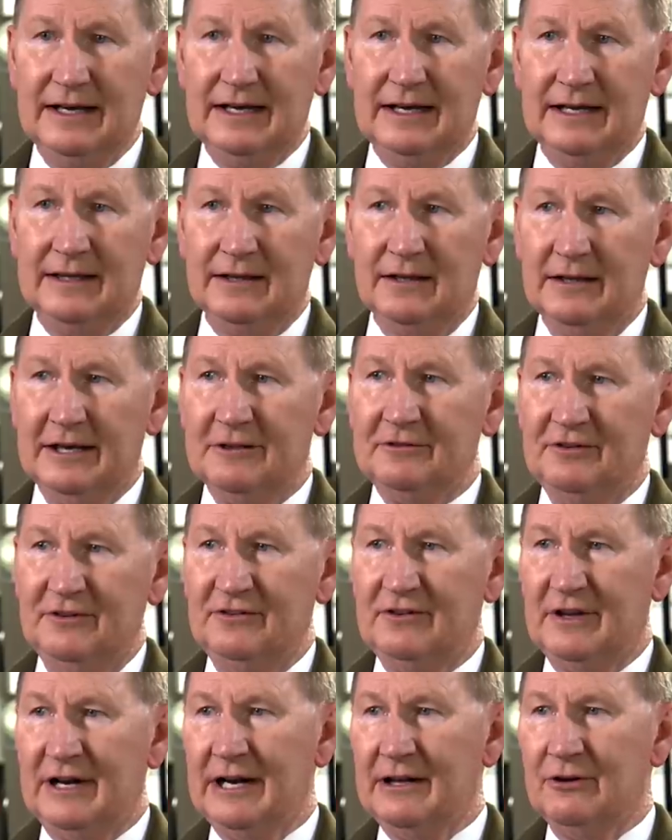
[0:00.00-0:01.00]
And the
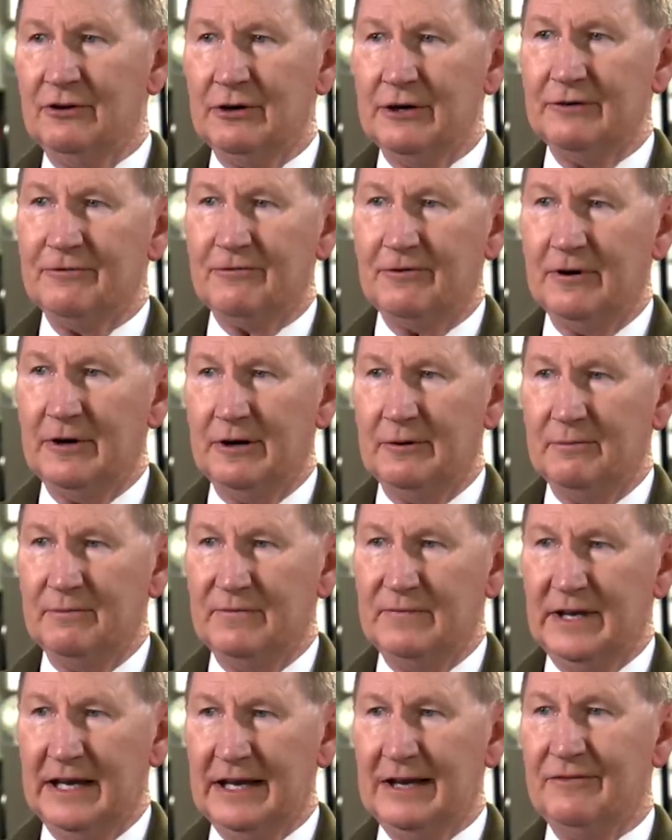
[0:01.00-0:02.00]
lessons that I learned
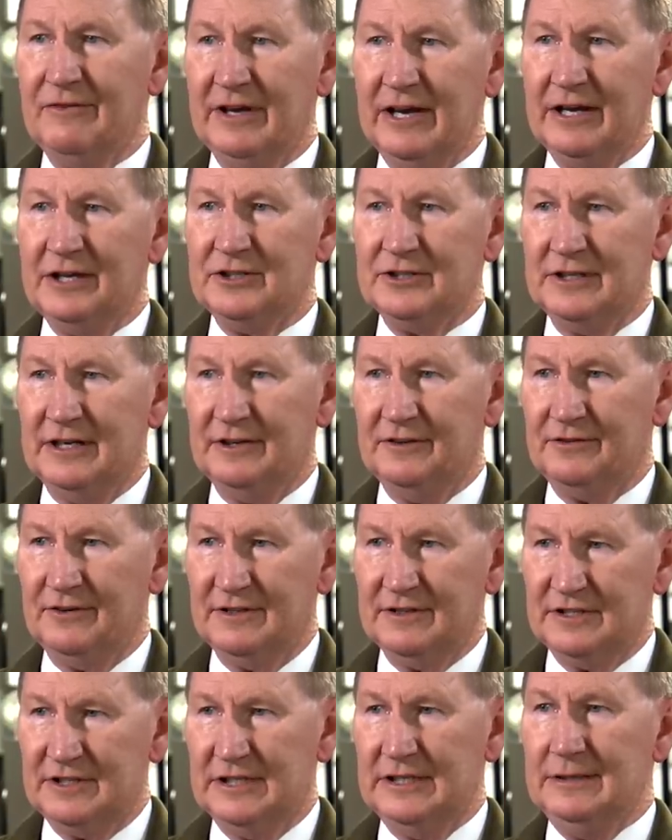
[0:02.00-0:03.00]
from aviation as
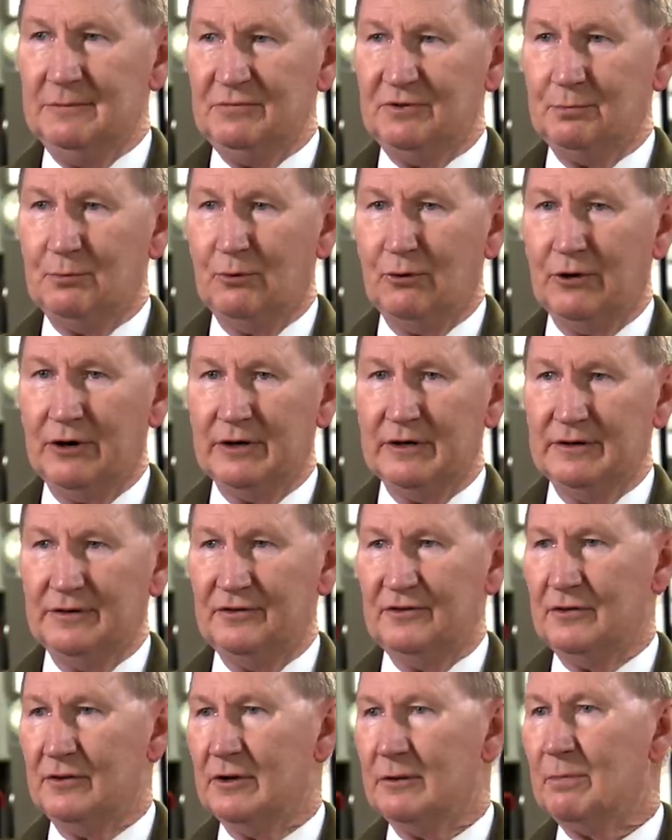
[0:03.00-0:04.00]
a team sport
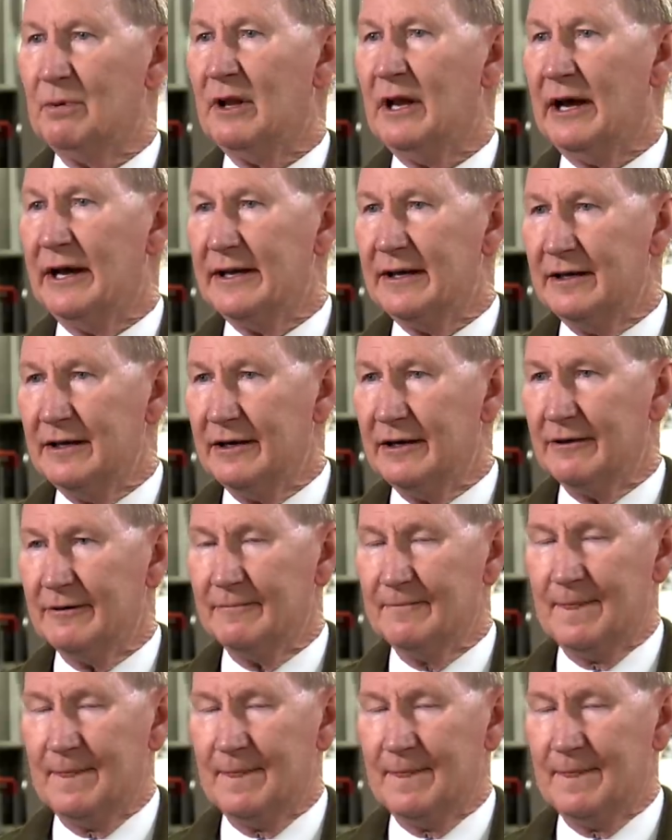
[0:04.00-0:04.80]
still apply here.